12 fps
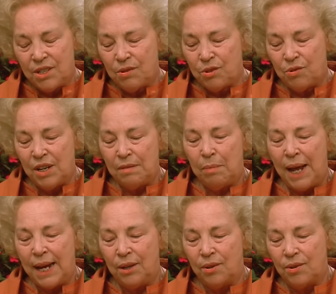this was written
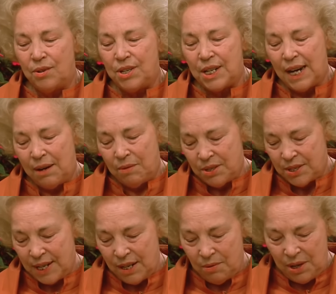by Guruji. I
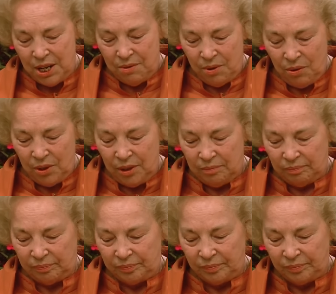was there when he wrote it.